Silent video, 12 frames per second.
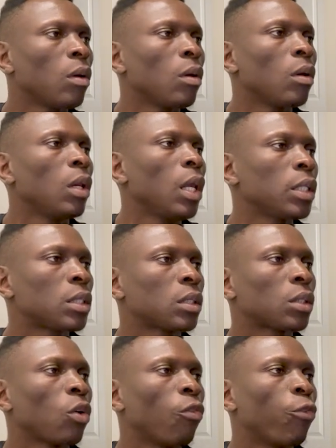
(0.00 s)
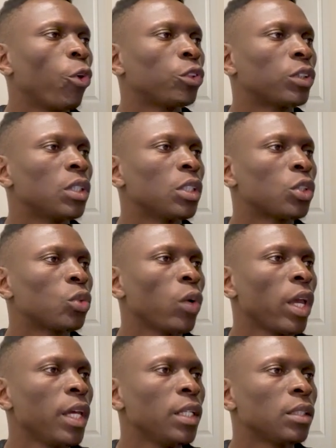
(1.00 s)
Let's convert this to
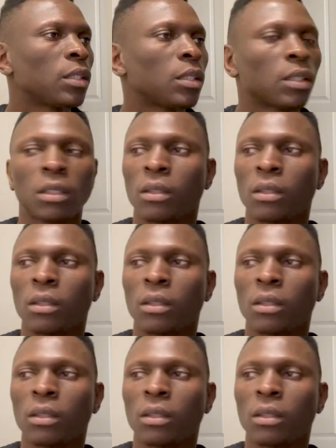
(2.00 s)
int.